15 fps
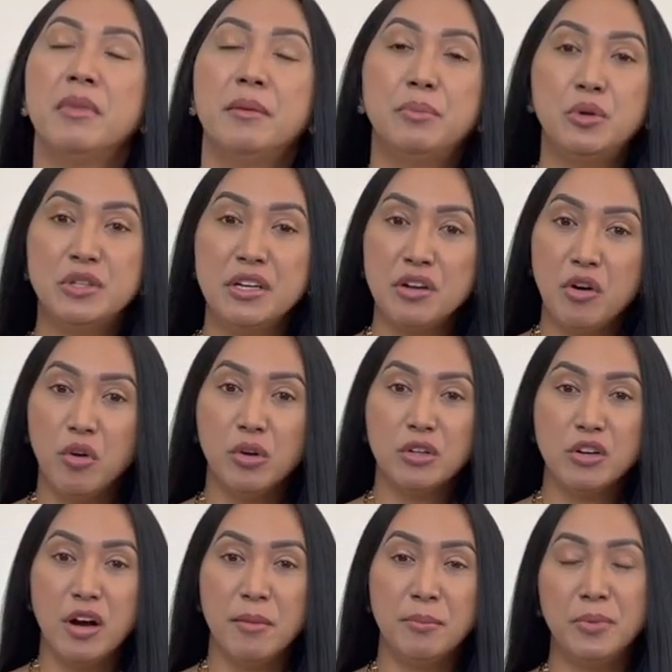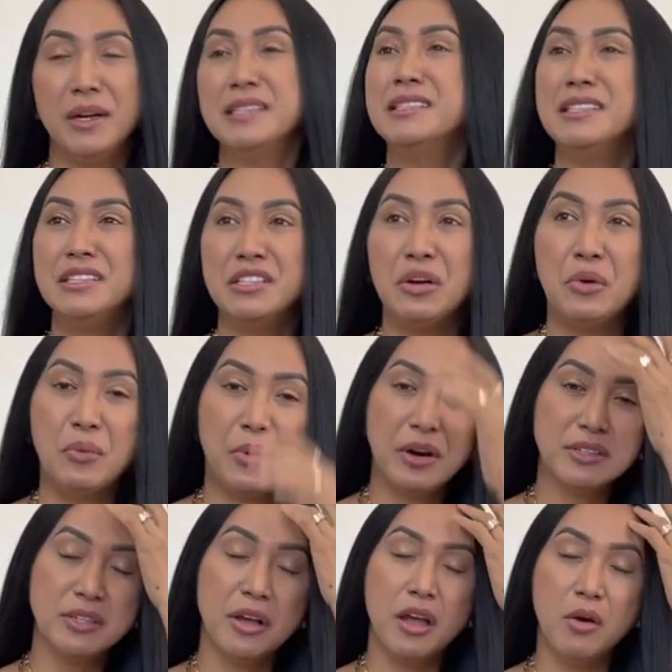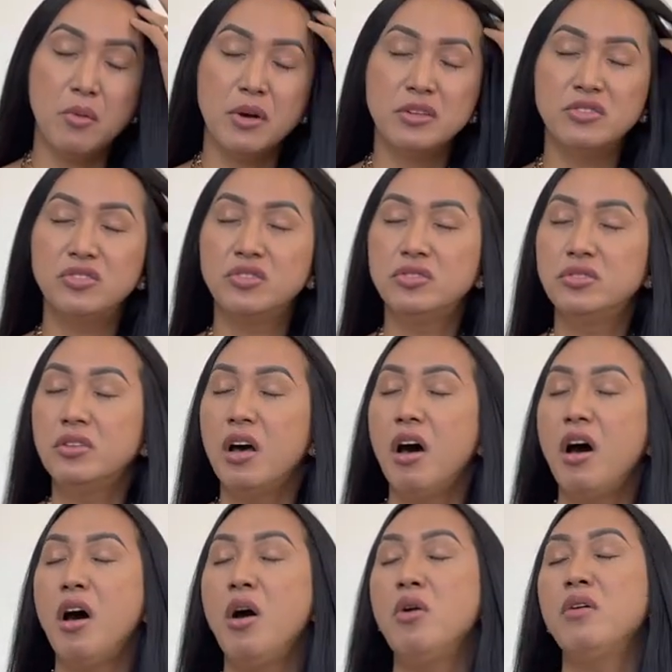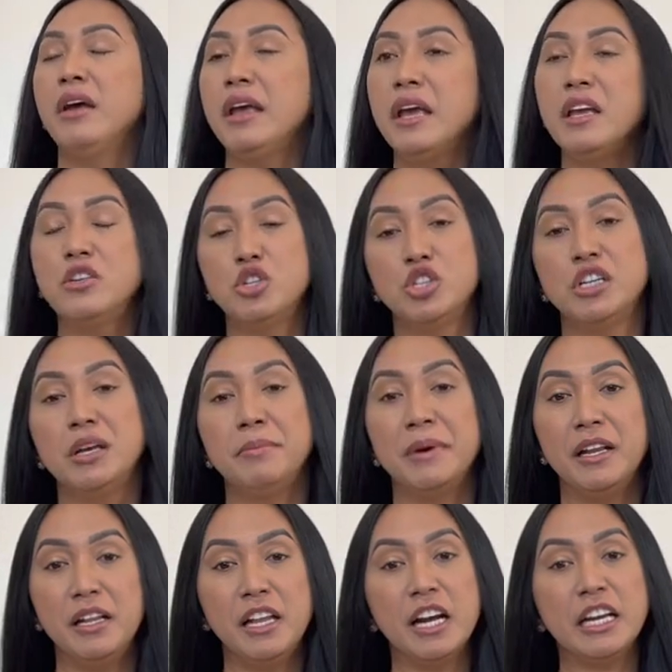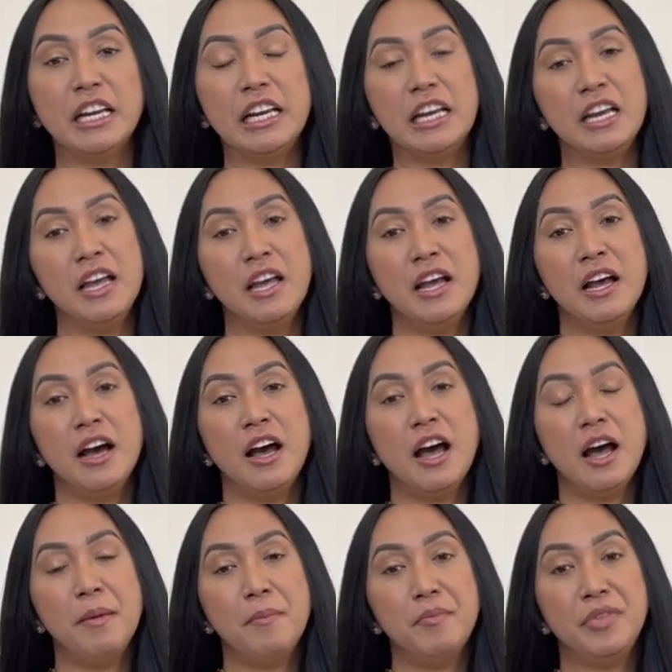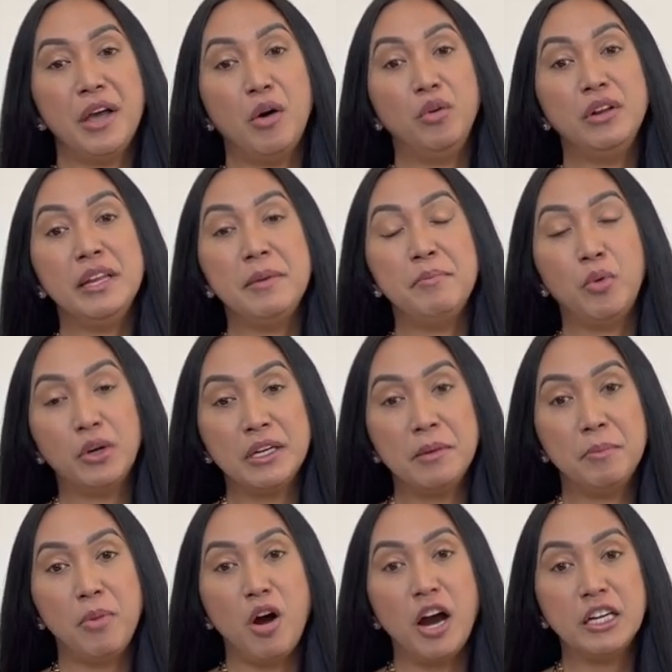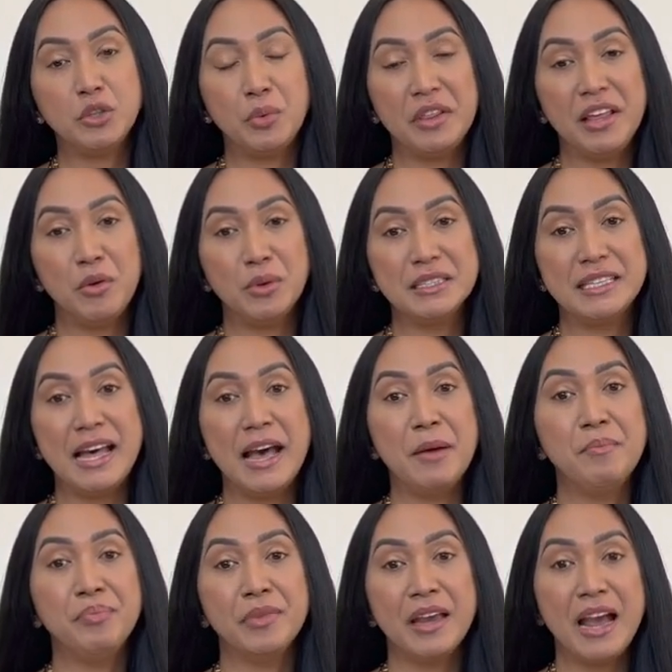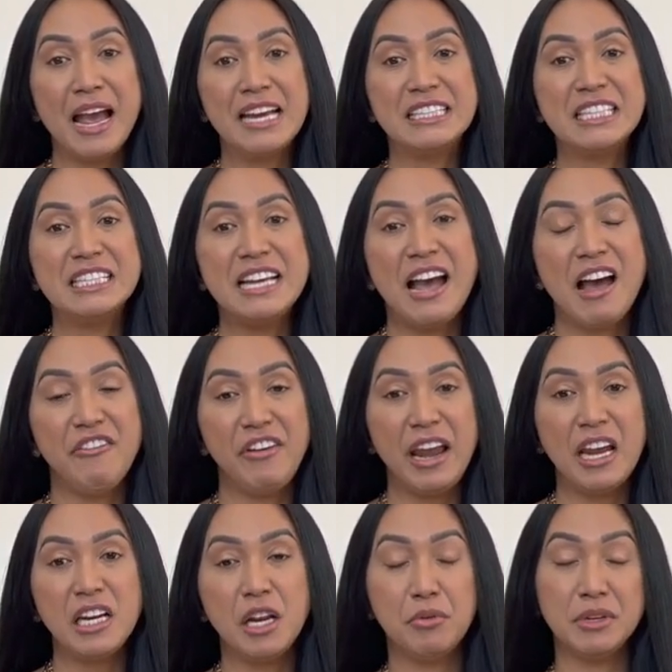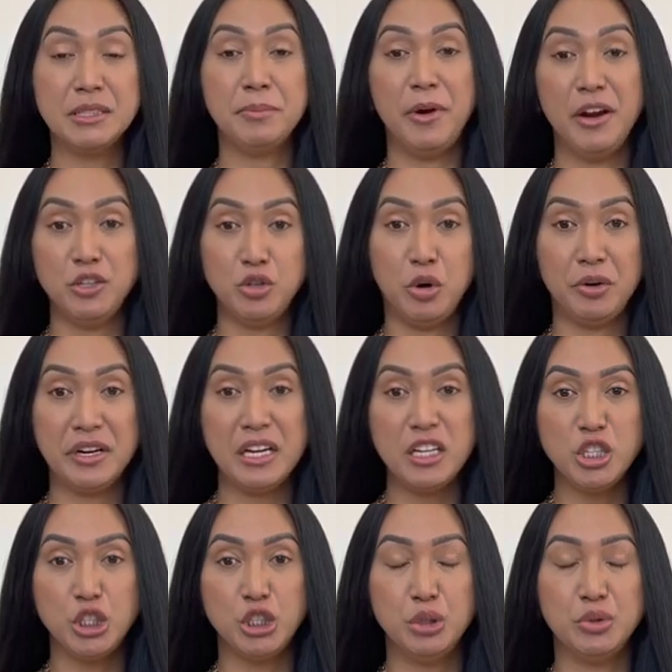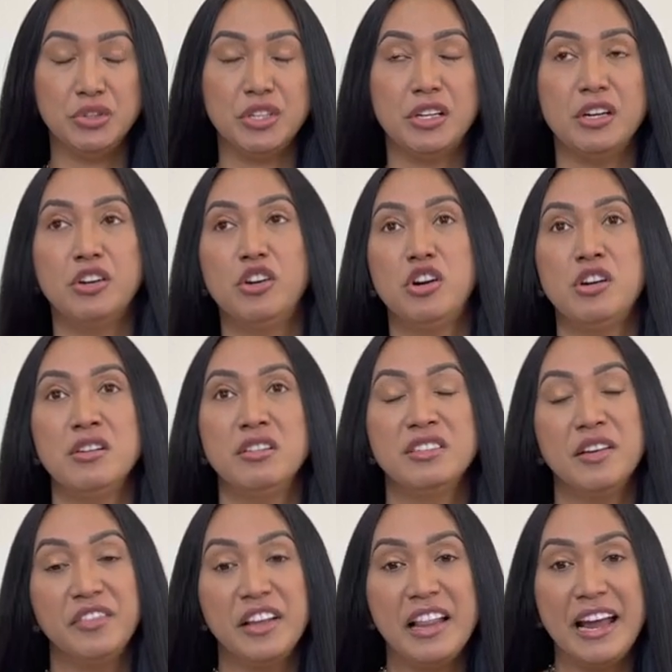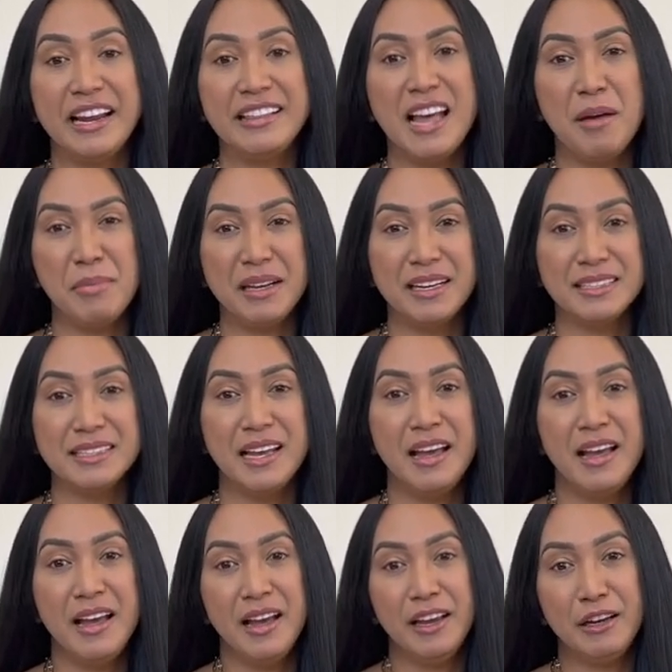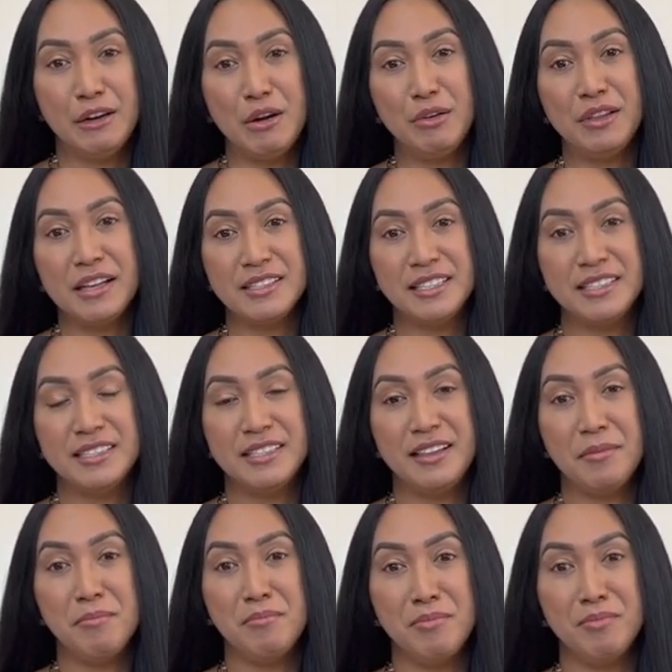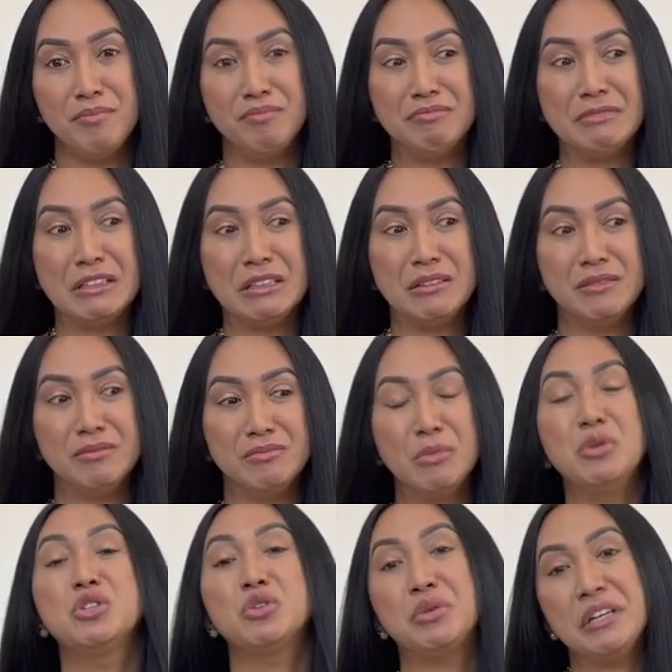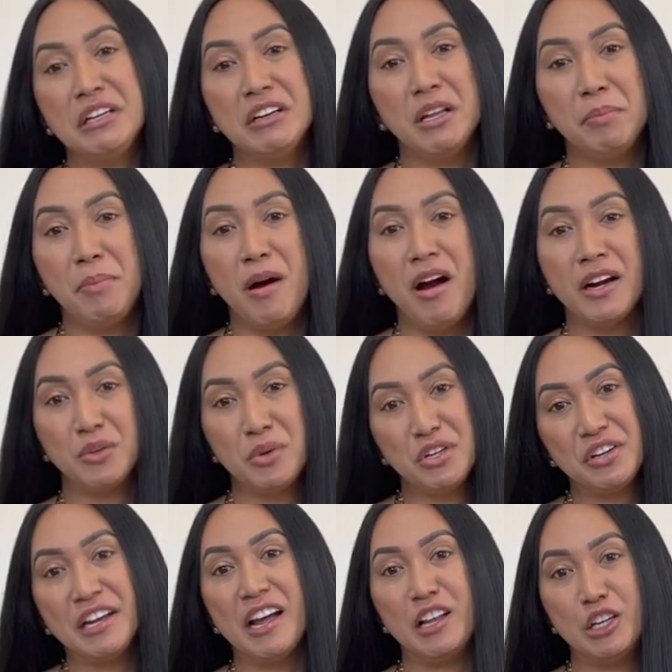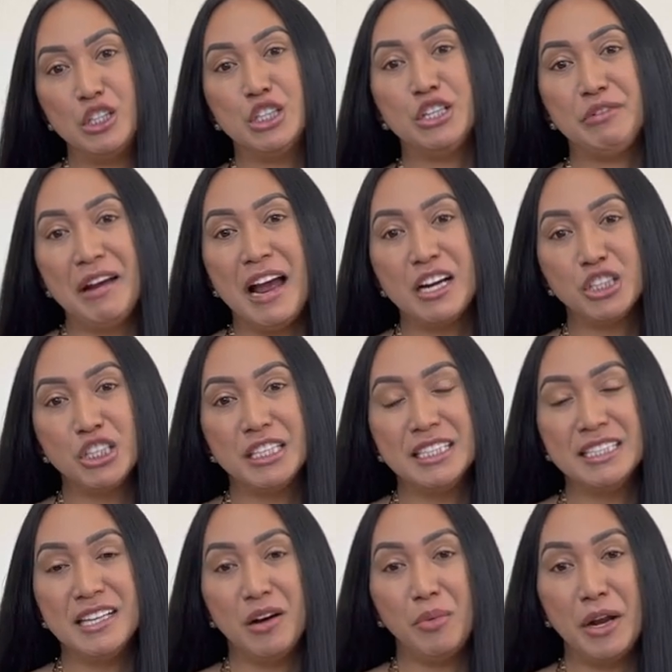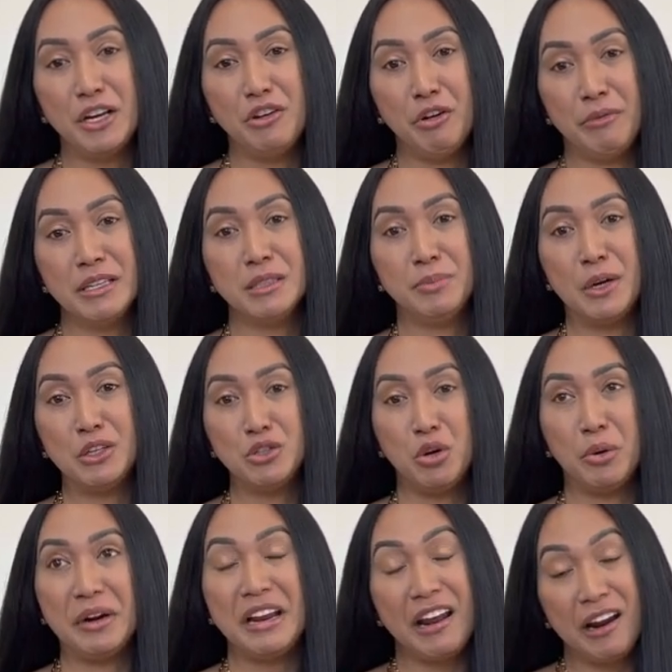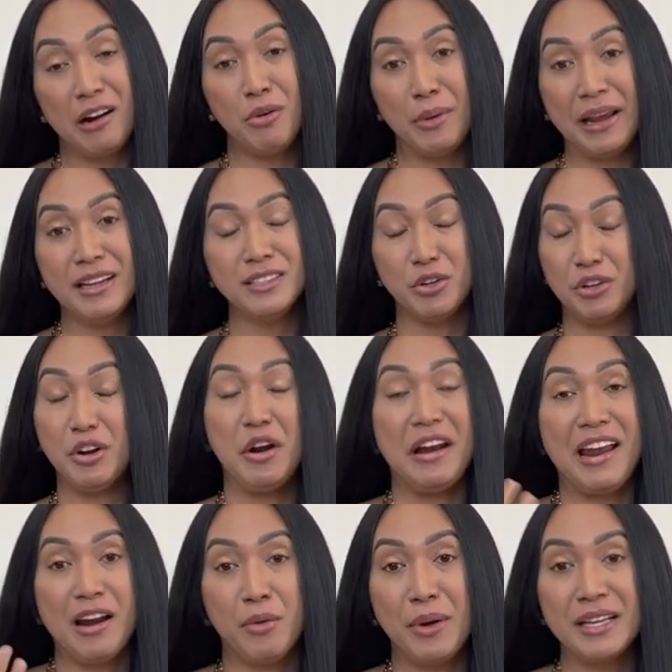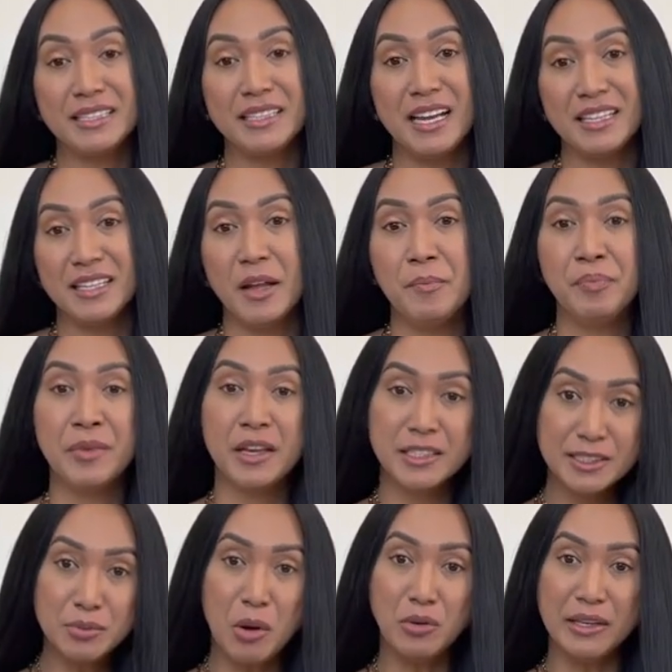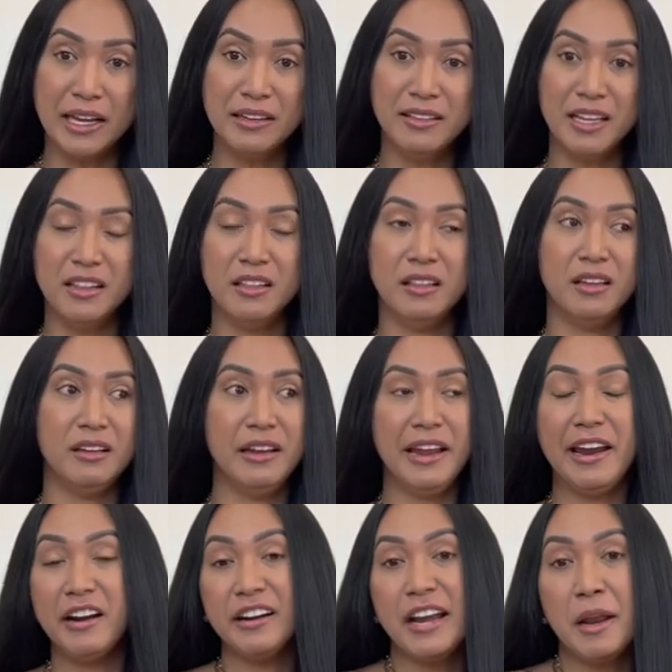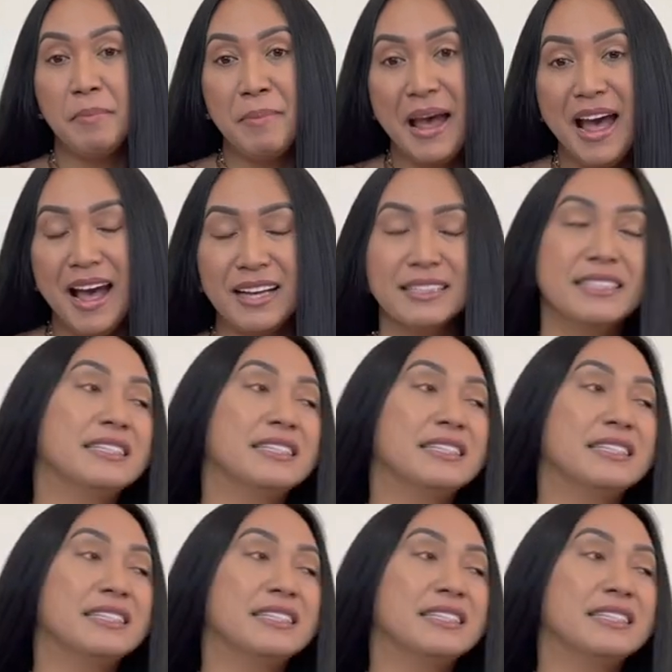Putting cold compress, it didn't work. So it was so itchy, but luckily the only important part with it was that I didn't have any respiratory issues or something like that, because you know that's the most critical part when you get allergic reaction, is that when your respiratory airways or your airways get swollen, then air can pass.